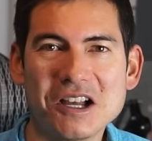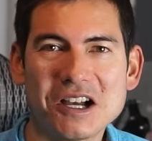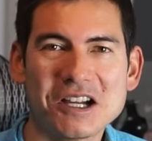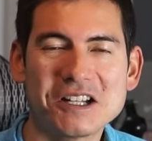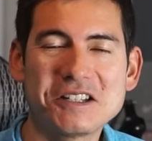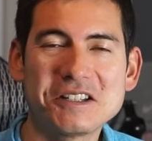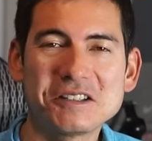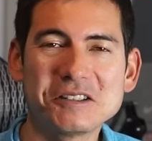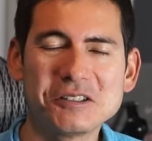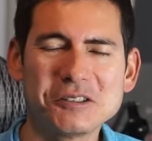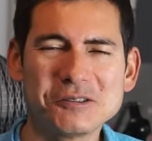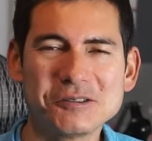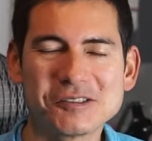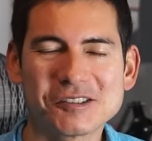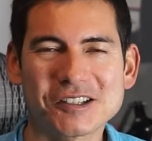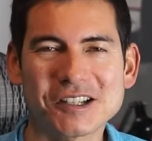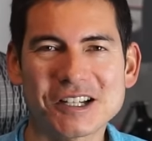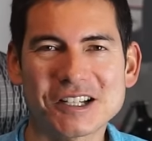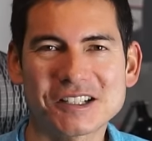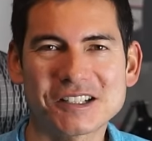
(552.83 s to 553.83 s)
I did lose
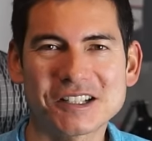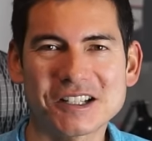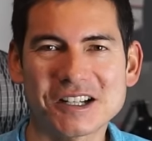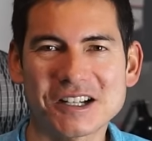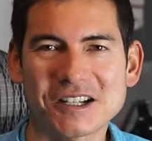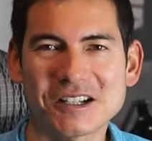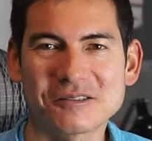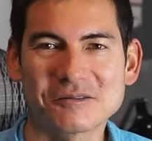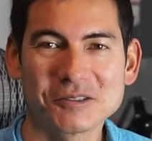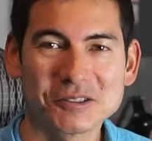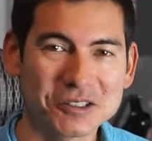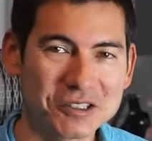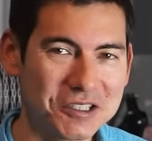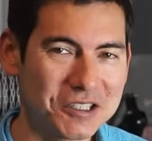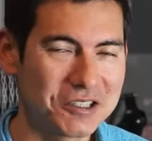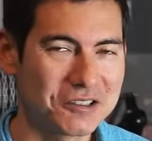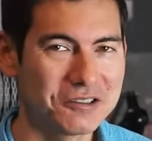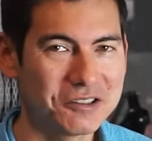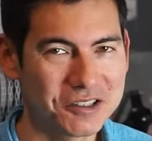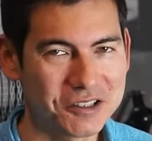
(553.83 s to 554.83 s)
that. Really
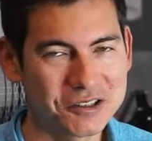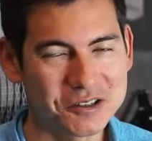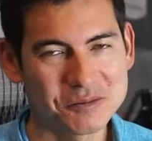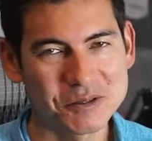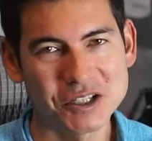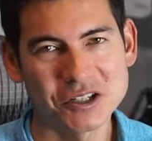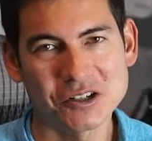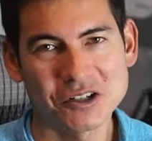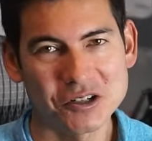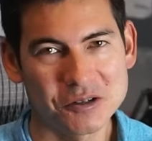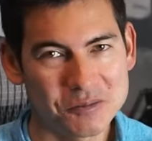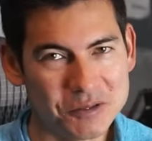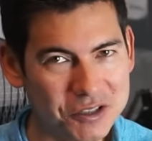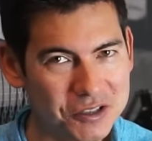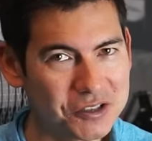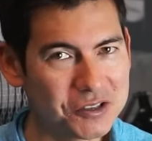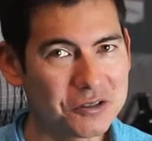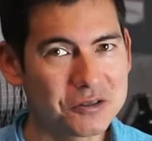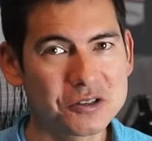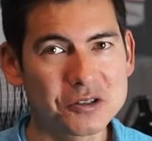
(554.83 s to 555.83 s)
near and dear to my heart. But
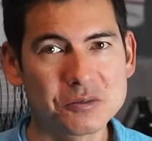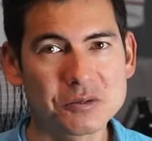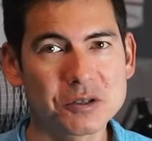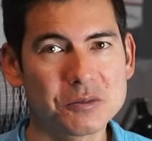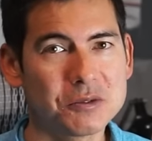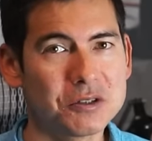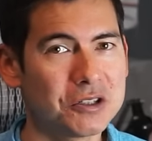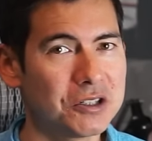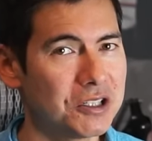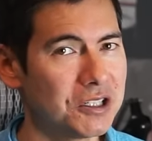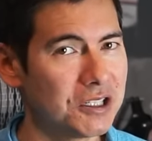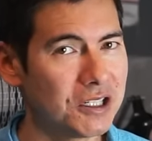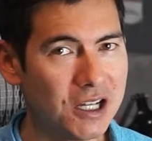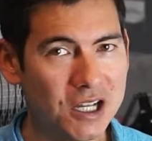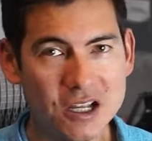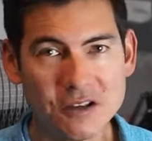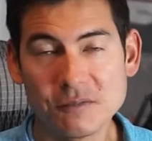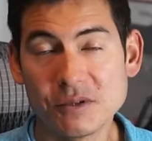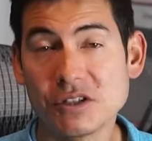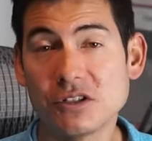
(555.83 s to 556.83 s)
this YouTube community,
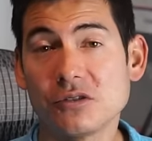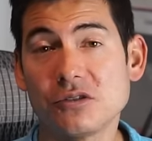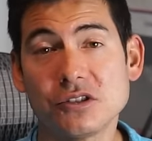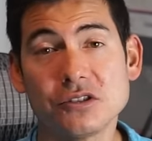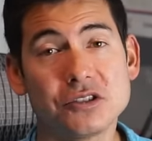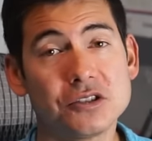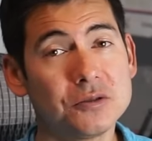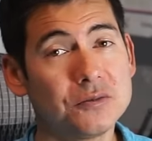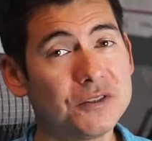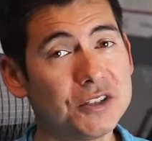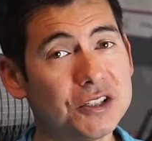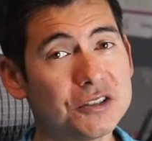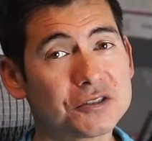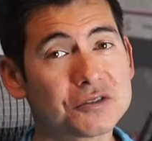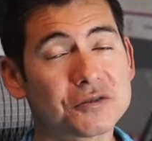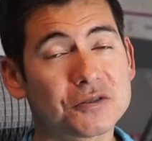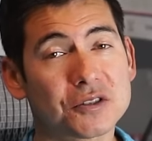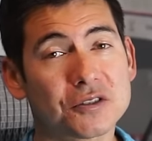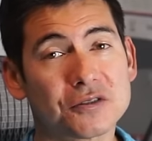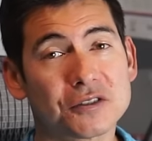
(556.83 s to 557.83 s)
been doing YouTube
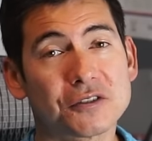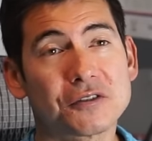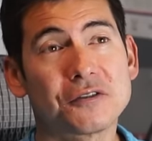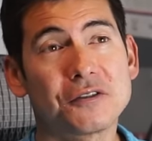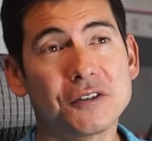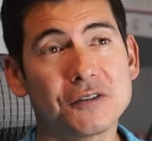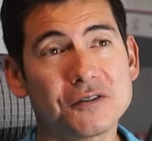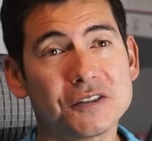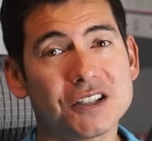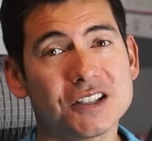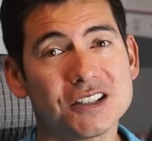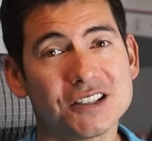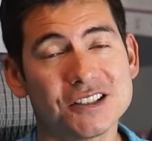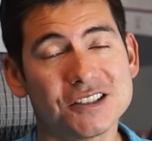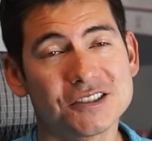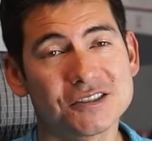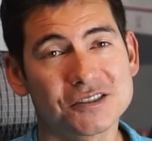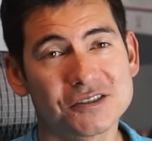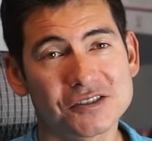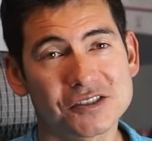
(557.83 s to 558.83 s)
videos for over 15
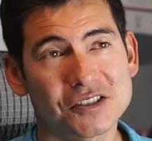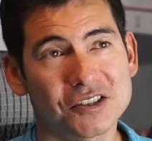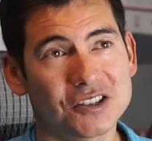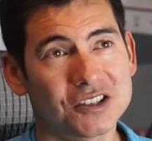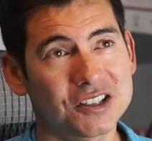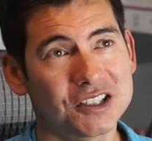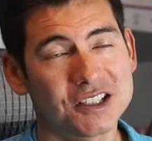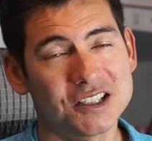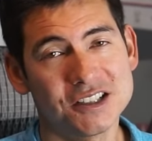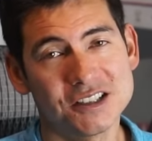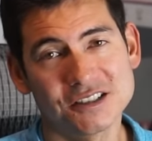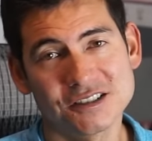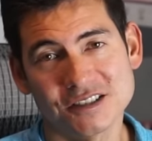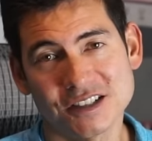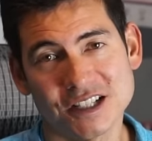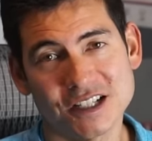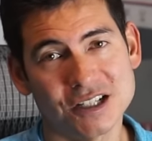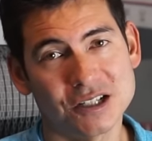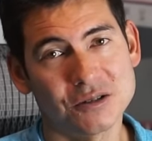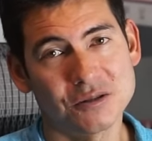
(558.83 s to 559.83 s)
years on here
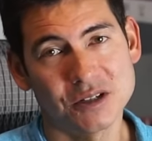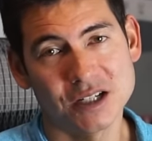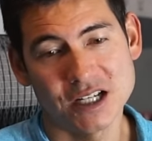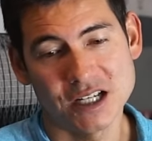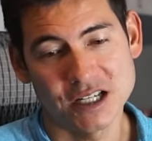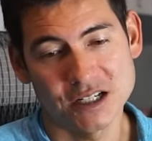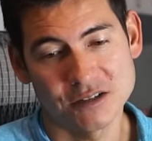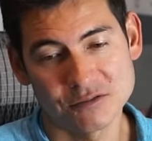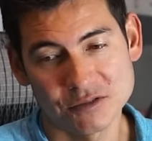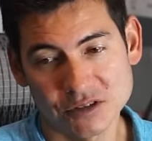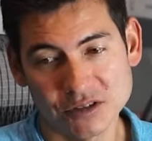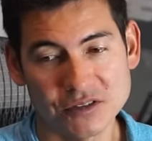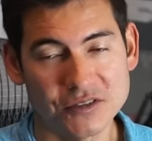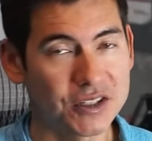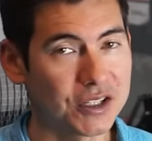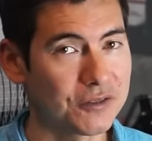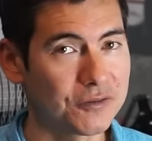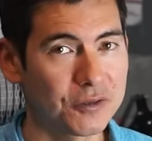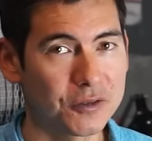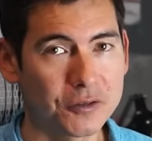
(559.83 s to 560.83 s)
now, and really
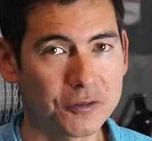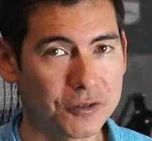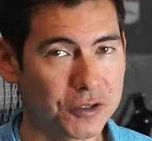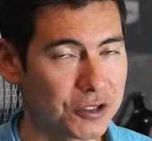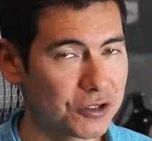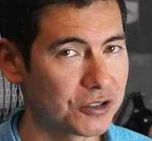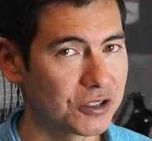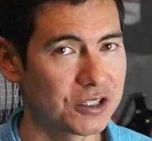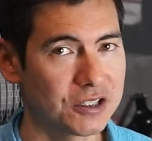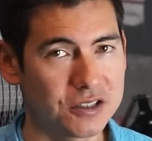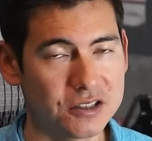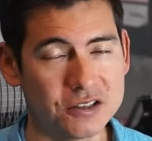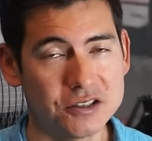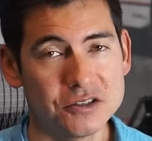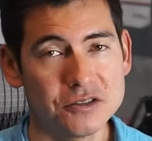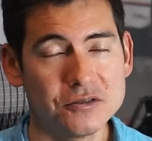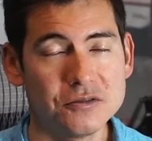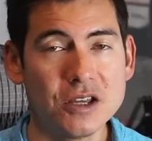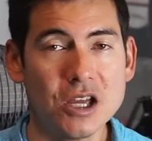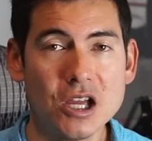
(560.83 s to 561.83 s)
thankful for your
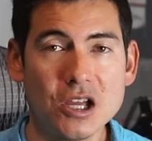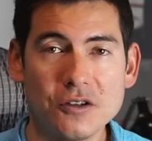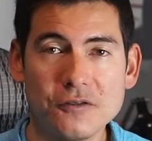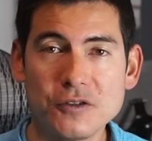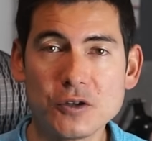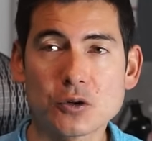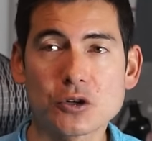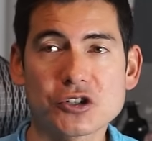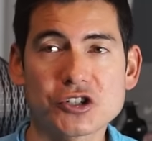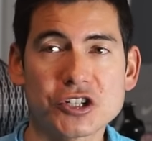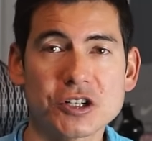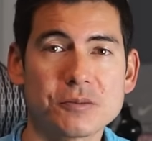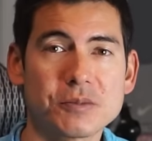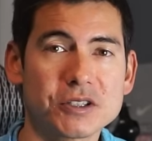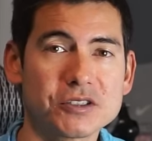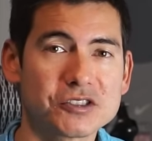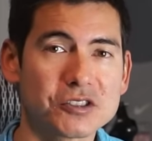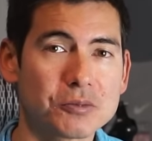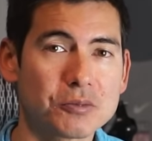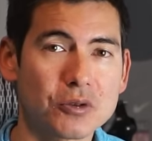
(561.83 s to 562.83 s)
continued viewership
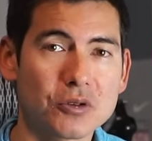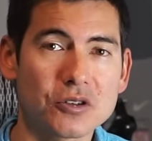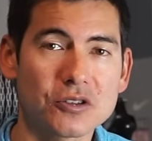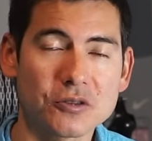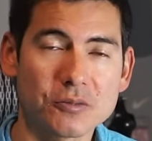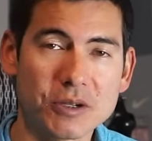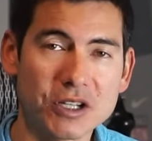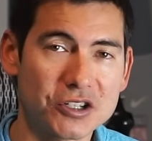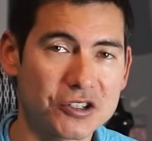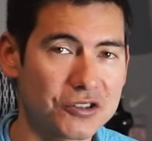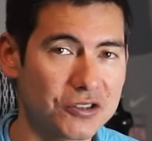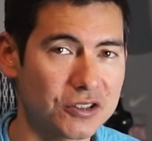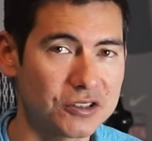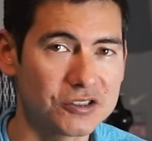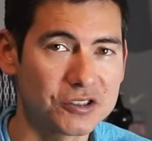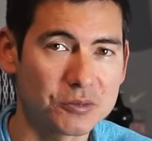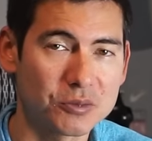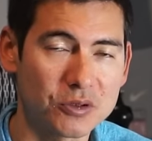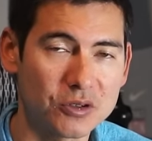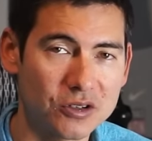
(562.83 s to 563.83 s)
and support, the Patreon
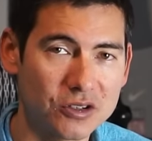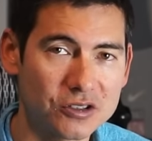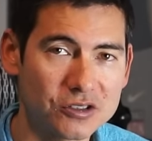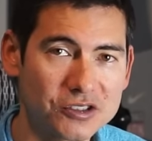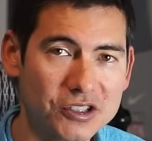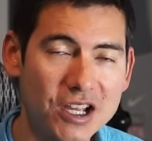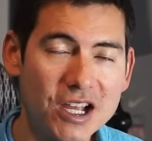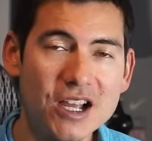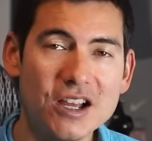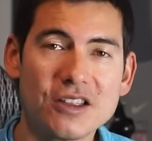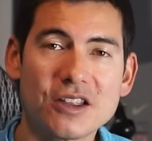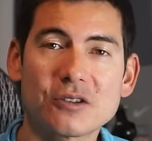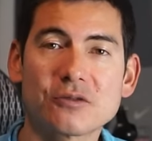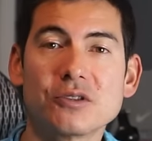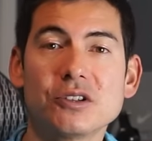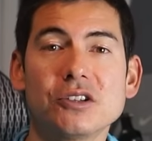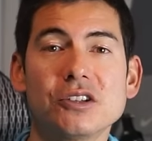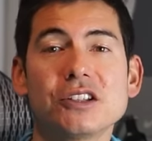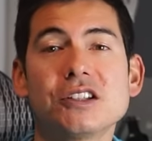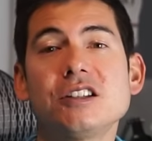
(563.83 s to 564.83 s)
supporters that
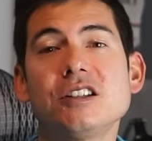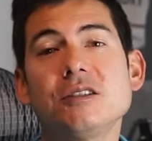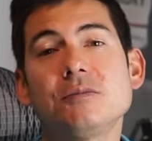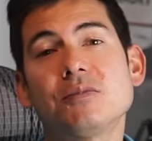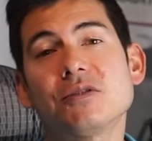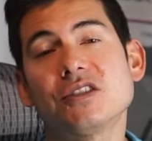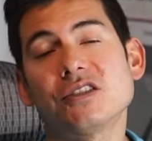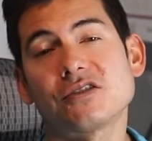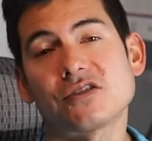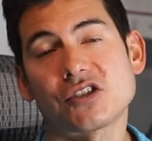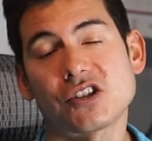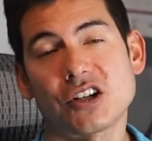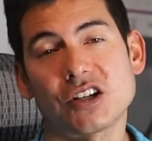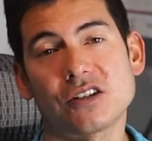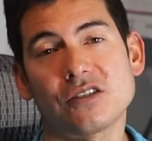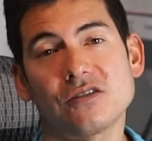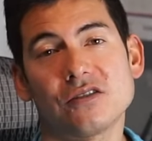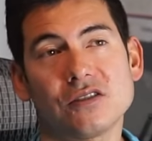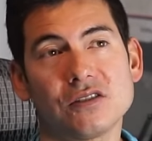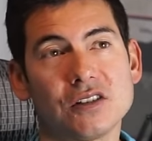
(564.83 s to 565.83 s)
really keep this
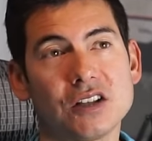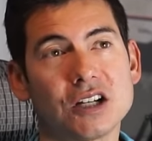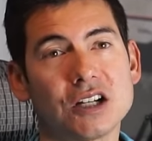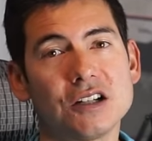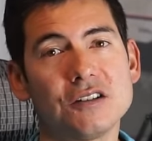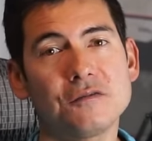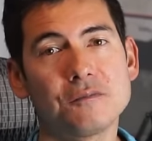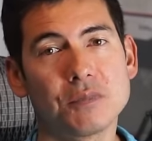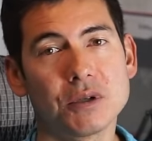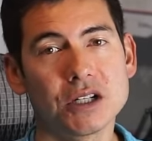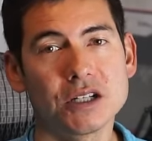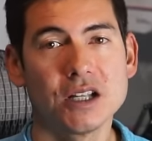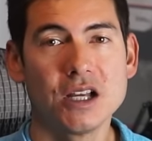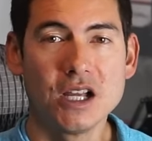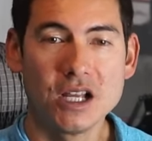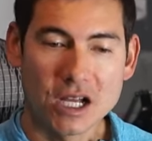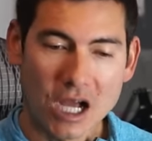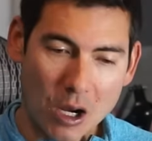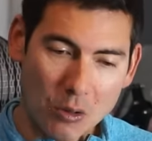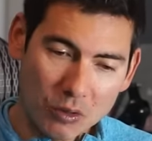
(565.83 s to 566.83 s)
channel alive. But
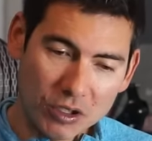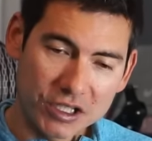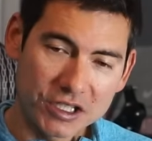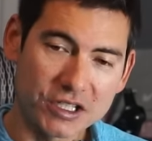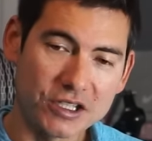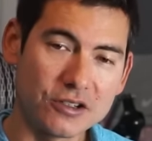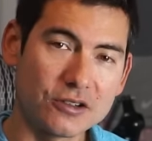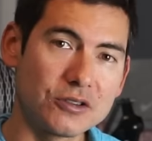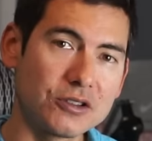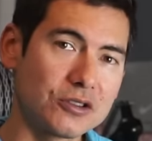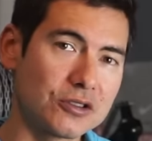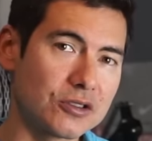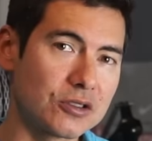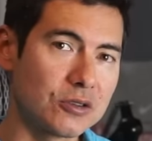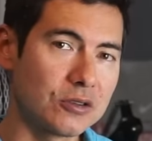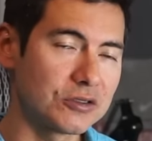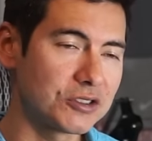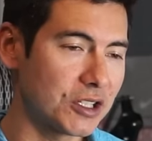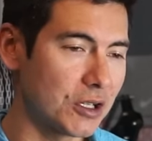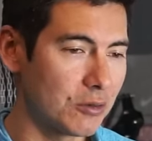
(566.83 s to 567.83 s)
I want to hear your
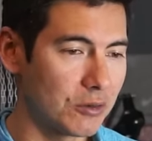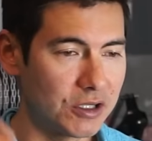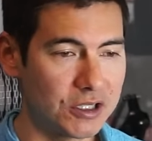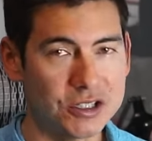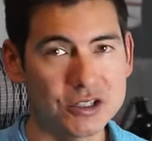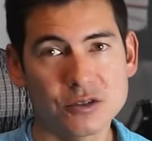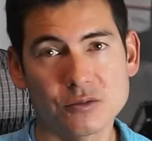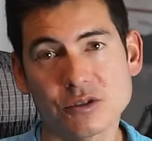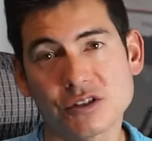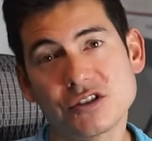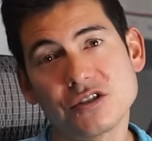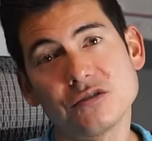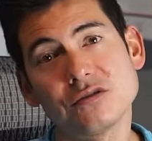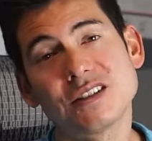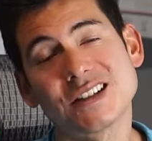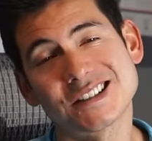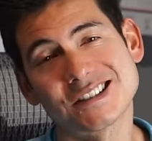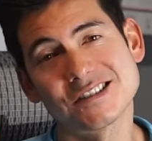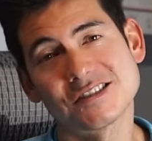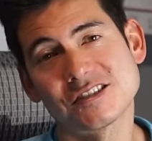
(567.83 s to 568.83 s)
goals. I want to hear what you'd
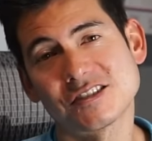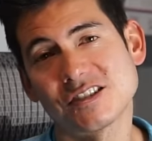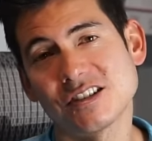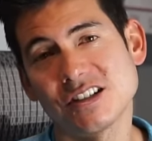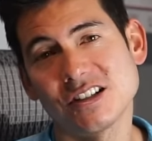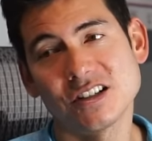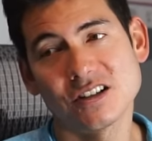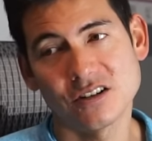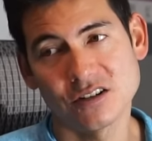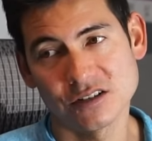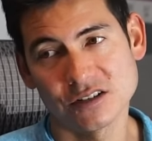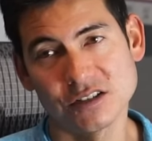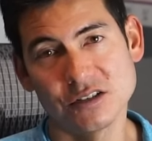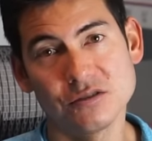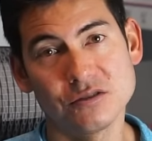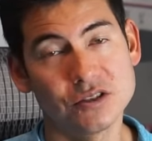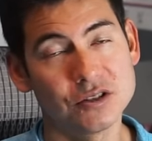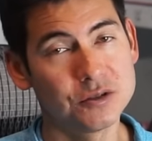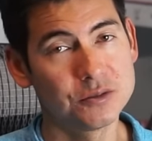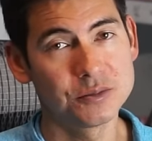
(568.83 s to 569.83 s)
like to see on
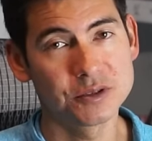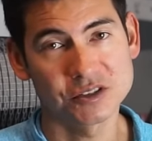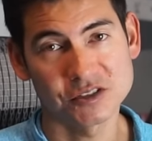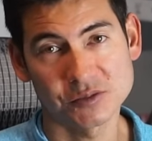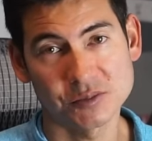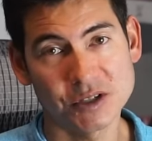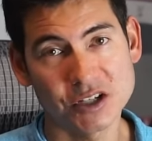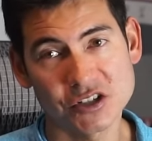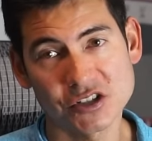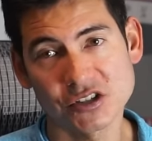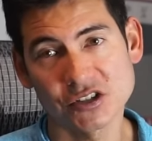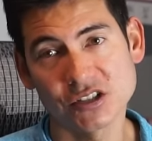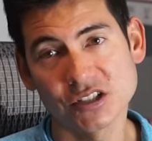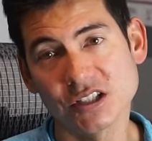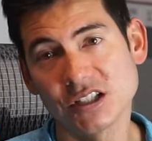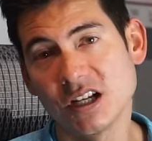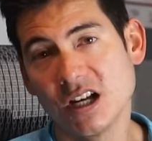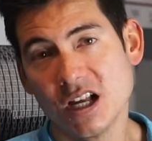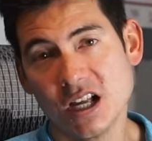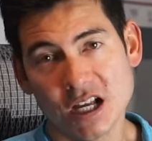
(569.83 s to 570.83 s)
YouTube,
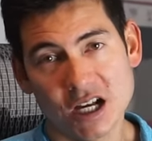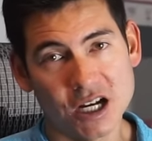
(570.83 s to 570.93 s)
especially.